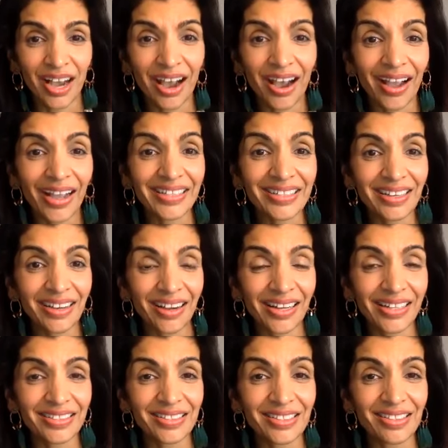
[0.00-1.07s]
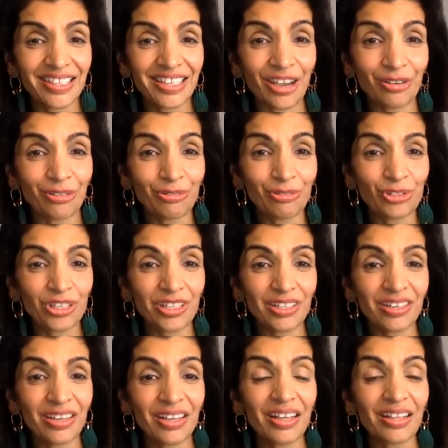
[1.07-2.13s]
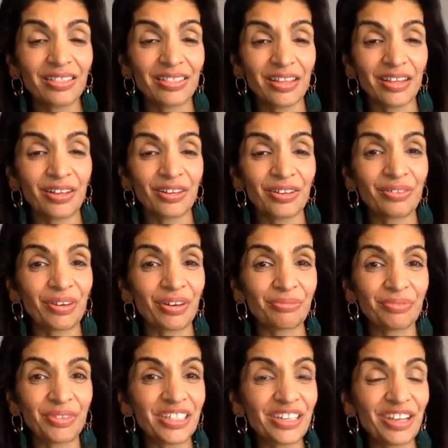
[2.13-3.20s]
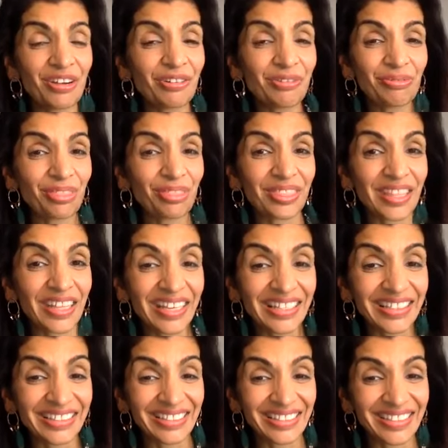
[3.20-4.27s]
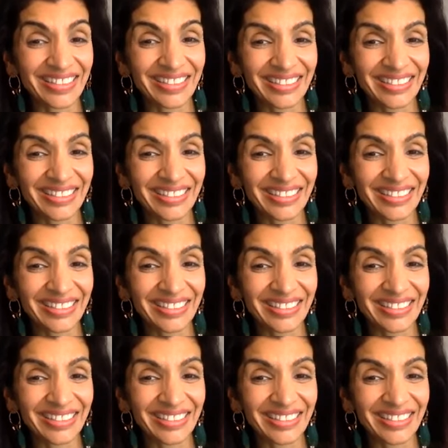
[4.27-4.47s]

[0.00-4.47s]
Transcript: high tides in the ocean, the we know things